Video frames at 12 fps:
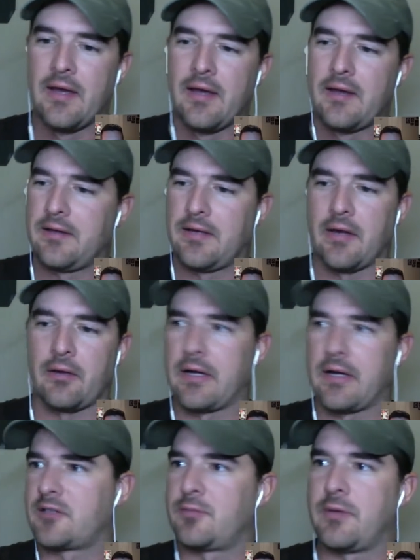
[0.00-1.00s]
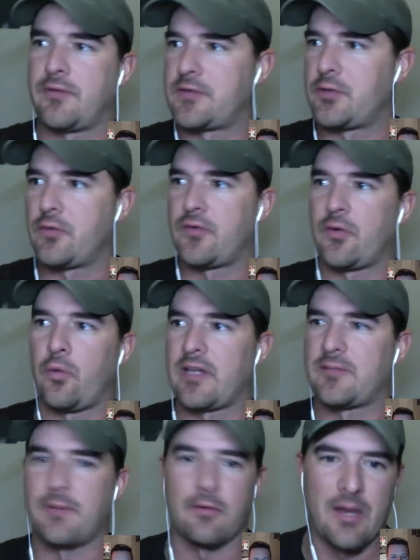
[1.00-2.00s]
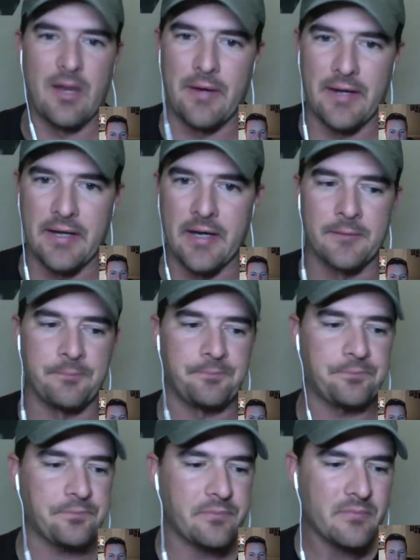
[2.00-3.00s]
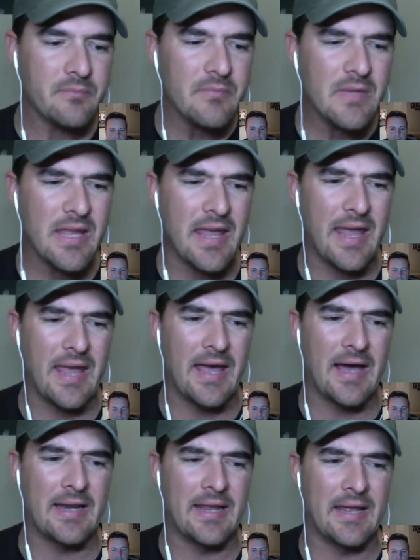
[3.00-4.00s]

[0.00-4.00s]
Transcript: you know, gunsmith for two or three weeks, be without my gun. And